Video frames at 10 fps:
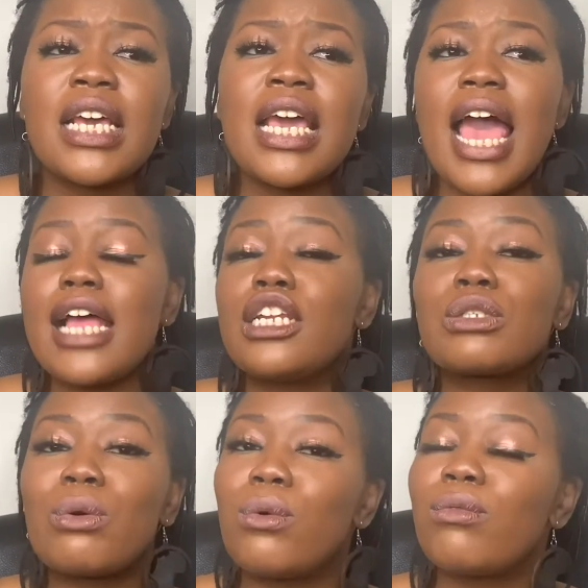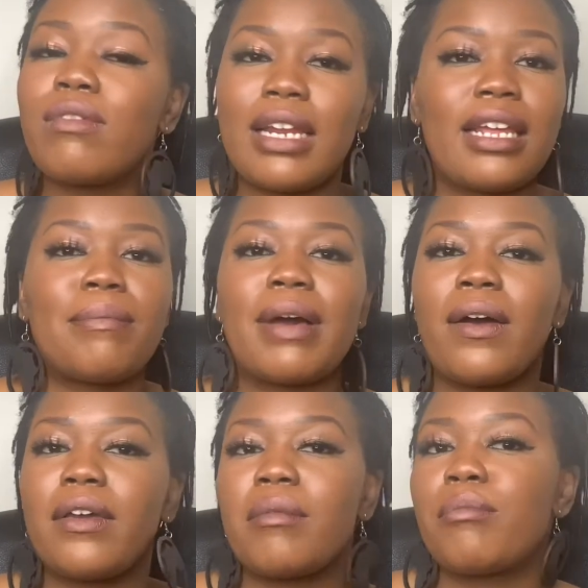And it's all really
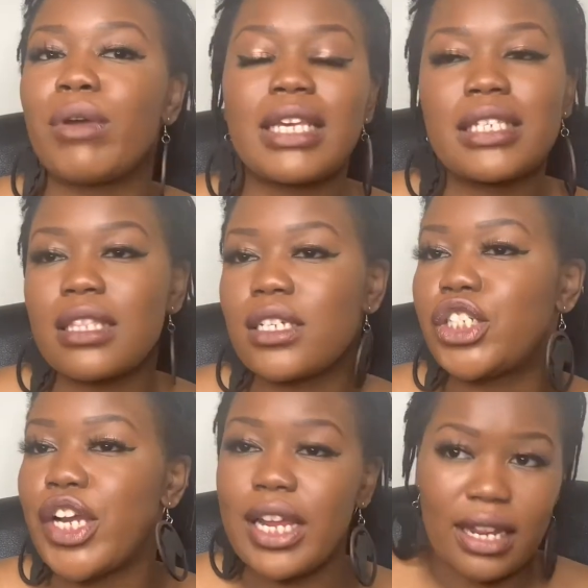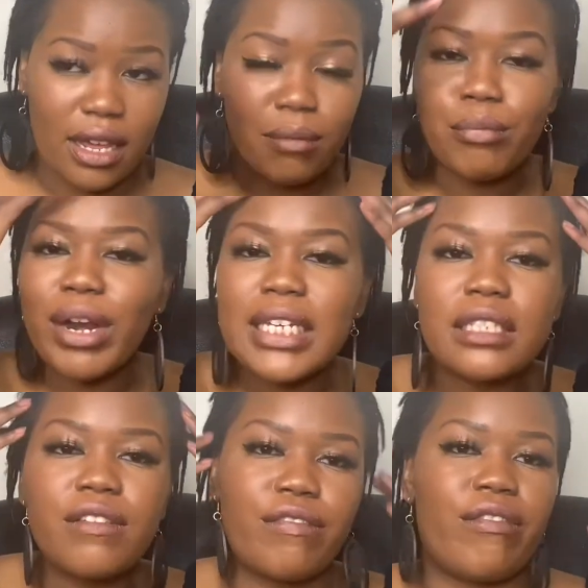about embracing the journey. Embrace
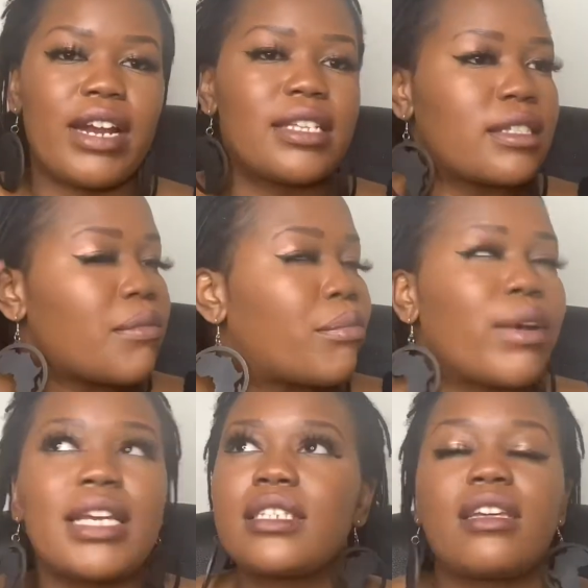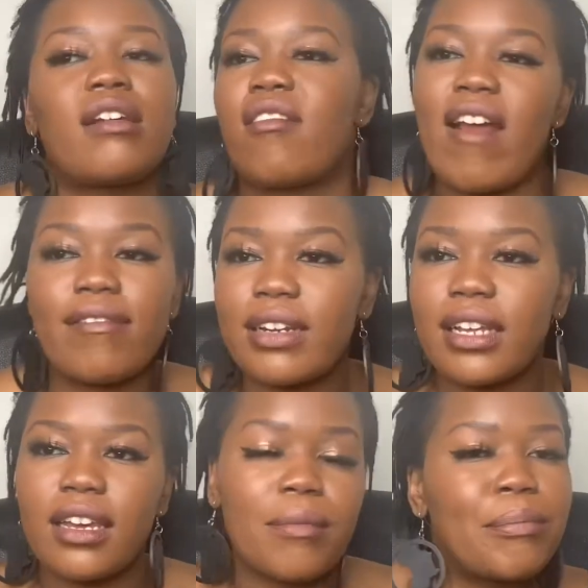the frizz, embrace the
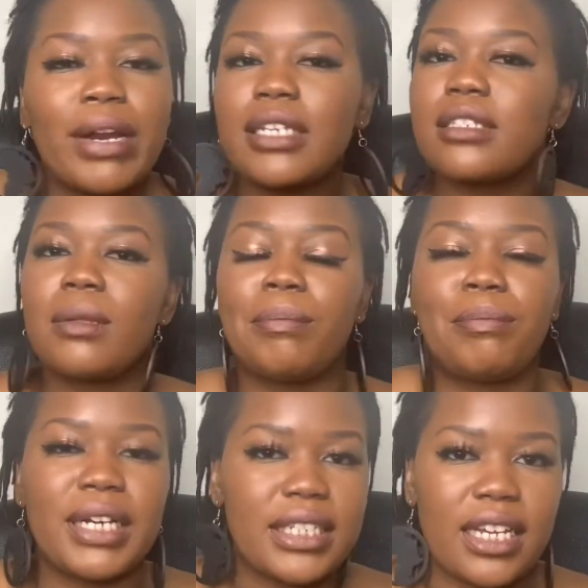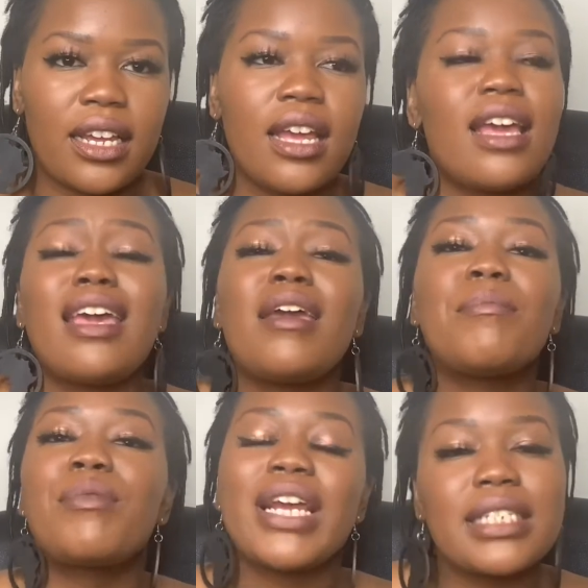unraveling, embrace the budding.
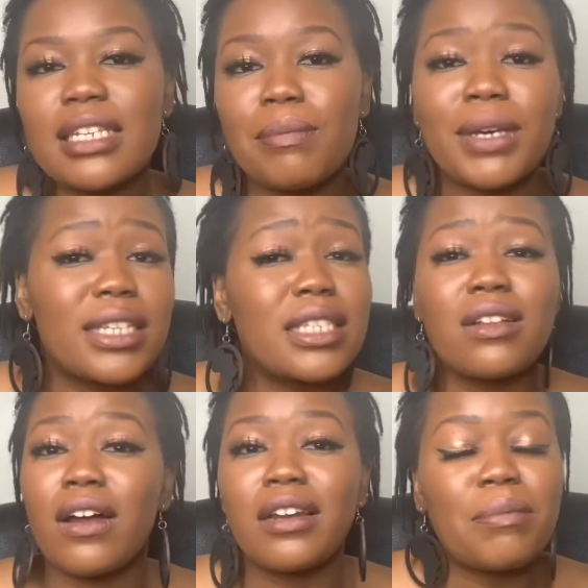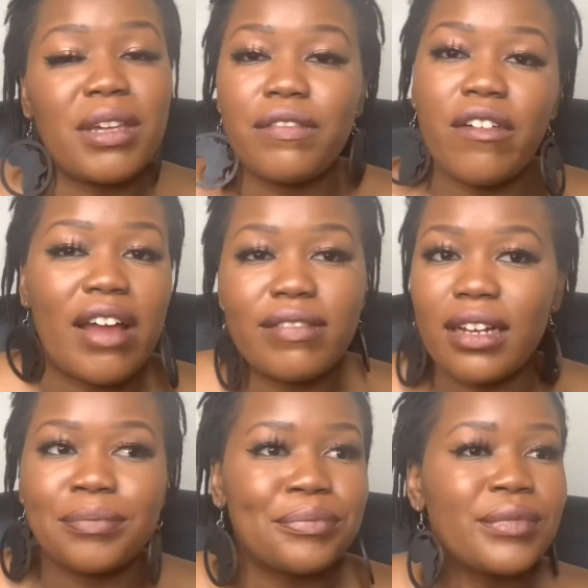Embrace it because it's not going to be
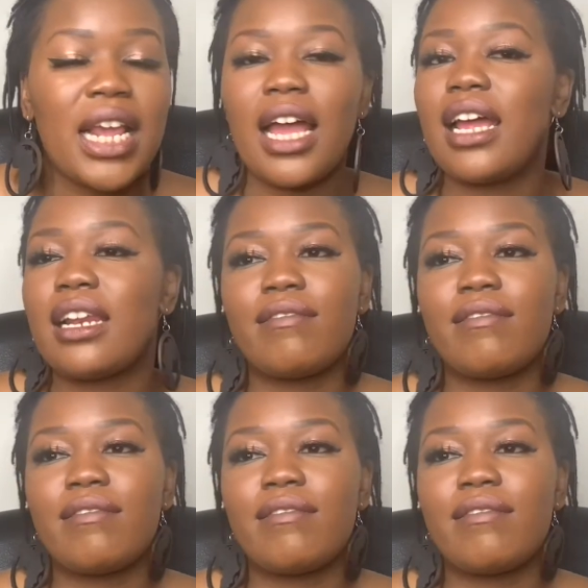forever. And